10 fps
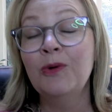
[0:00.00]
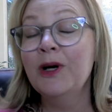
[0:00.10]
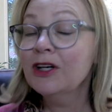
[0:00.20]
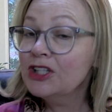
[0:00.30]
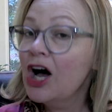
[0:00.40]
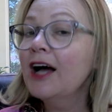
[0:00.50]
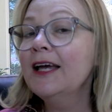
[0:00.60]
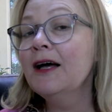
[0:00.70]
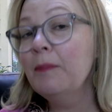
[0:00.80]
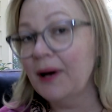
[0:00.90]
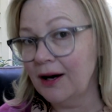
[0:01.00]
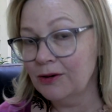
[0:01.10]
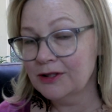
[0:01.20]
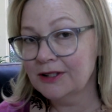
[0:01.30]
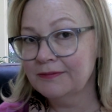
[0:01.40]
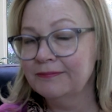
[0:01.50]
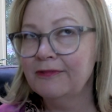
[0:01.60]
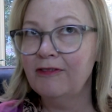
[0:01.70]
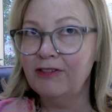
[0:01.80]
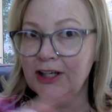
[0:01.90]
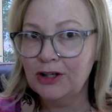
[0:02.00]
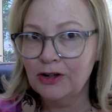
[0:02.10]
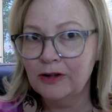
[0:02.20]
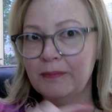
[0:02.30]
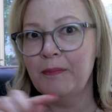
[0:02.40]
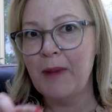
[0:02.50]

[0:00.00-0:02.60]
We are talking about fecal